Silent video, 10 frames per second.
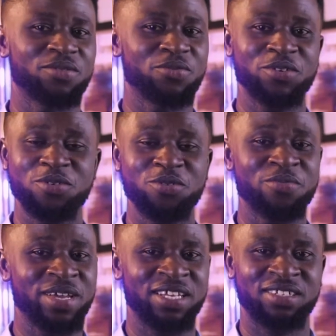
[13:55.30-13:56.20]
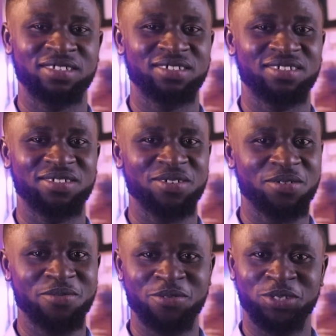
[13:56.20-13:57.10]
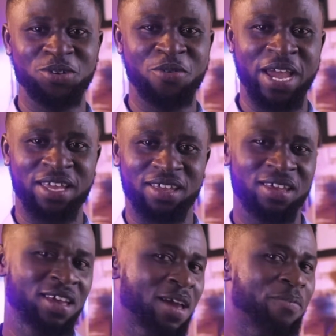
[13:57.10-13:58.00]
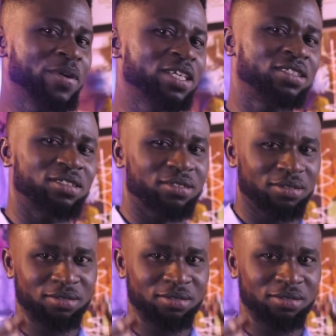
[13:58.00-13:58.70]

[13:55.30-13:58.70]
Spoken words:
We need to bed. We still work. Peace.